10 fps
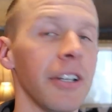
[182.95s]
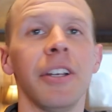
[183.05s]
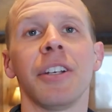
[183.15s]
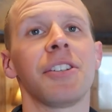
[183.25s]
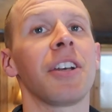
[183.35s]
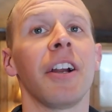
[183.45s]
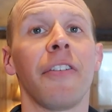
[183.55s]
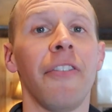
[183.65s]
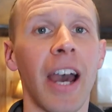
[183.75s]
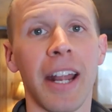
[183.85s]
You, get, it's got
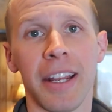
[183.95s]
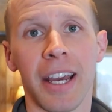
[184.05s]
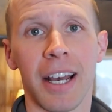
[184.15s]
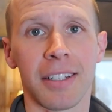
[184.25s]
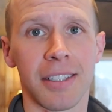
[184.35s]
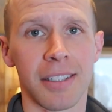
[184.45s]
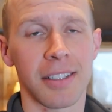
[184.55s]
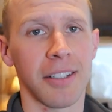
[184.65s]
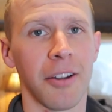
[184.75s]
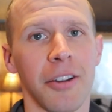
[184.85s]
your fatty
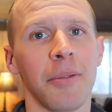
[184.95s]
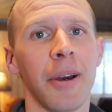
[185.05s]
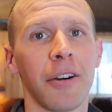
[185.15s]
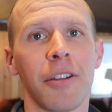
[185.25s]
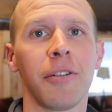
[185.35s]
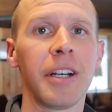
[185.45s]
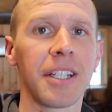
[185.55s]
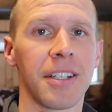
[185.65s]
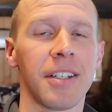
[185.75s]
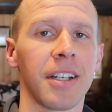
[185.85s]
acids, you know, the
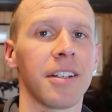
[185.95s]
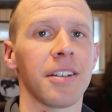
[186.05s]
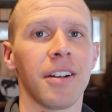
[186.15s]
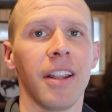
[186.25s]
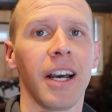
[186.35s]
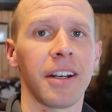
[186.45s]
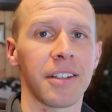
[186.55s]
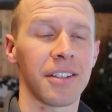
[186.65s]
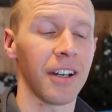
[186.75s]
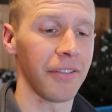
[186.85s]
omega-3s and 6s and all that
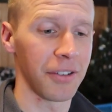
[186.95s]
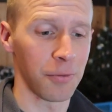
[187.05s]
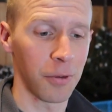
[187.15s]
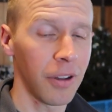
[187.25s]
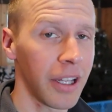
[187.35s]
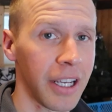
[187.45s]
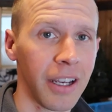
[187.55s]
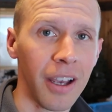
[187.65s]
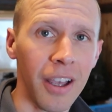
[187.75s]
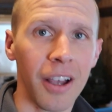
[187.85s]
good stuff. It's
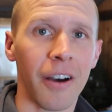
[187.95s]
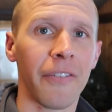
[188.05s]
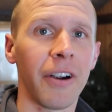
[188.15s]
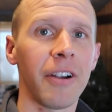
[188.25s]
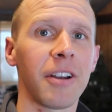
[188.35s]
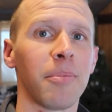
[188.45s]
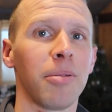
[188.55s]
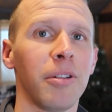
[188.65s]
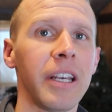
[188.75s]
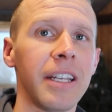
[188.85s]
really a very
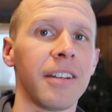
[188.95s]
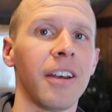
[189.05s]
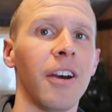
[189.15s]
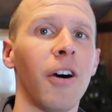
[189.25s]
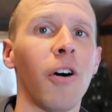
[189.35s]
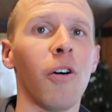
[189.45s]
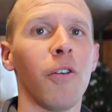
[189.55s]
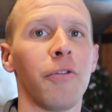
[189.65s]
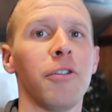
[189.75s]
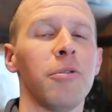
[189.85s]
complete
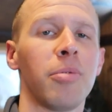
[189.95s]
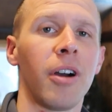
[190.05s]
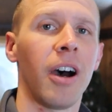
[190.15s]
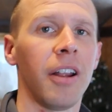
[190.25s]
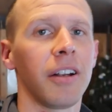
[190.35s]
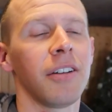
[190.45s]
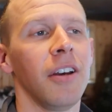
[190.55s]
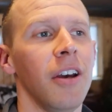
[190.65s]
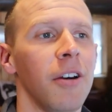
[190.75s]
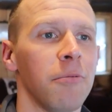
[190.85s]
whole food product,
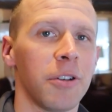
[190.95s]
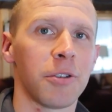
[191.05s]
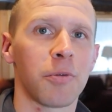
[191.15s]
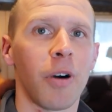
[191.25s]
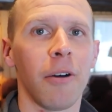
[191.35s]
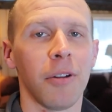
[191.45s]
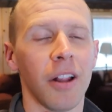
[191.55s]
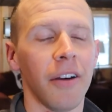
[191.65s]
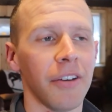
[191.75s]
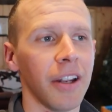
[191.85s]
which is why we
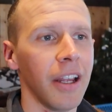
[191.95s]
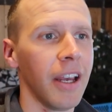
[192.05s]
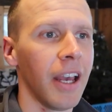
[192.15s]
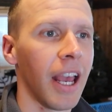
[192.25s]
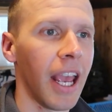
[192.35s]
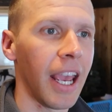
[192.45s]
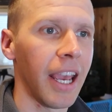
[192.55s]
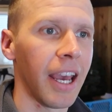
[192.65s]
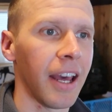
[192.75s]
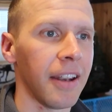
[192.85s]
love it.
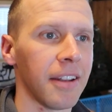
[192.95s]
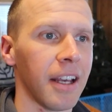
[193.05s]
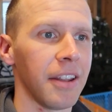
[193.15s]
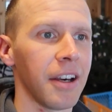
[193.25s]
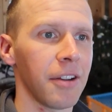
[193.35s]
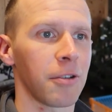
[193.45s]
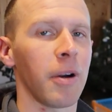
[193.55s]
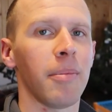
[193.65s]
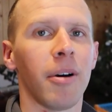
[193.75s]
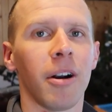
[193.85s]
And and the other
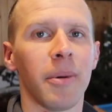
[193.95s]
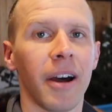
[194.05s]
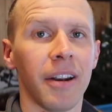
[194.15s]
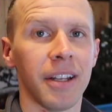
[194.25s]
great part about it